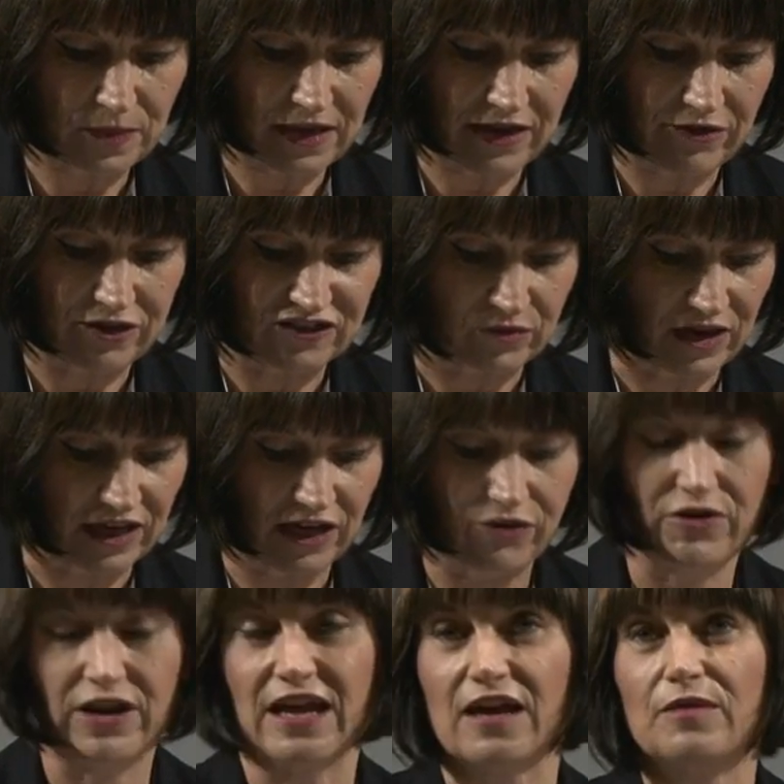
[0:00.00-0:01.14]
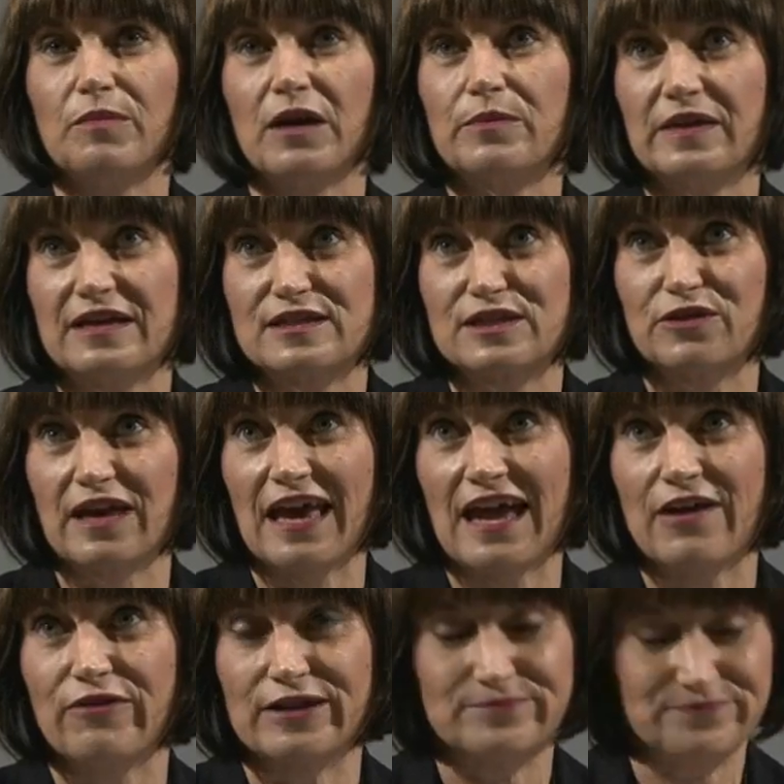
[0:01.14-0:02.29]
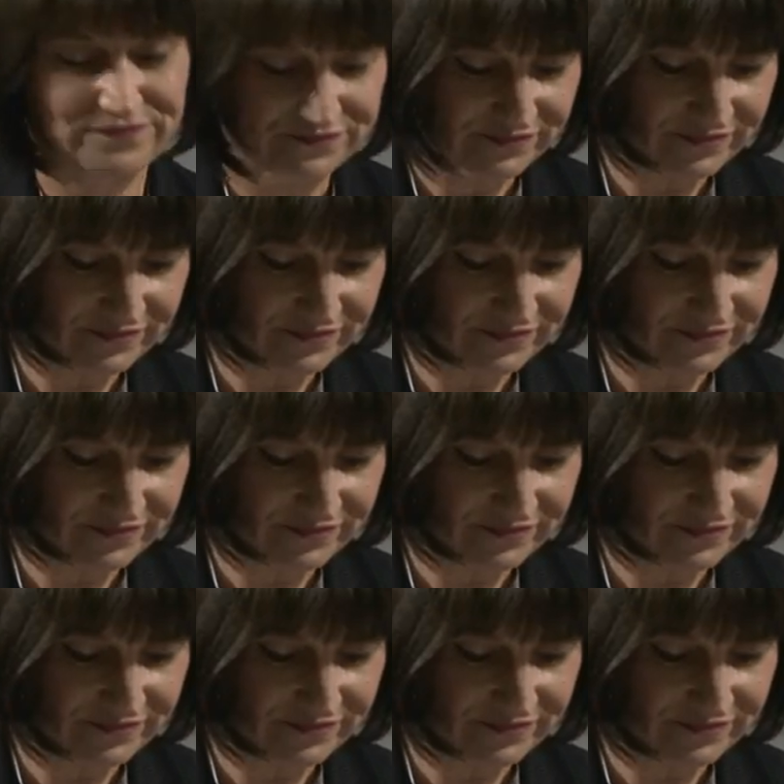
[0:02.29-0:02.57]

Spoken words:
period of my career by being so caring.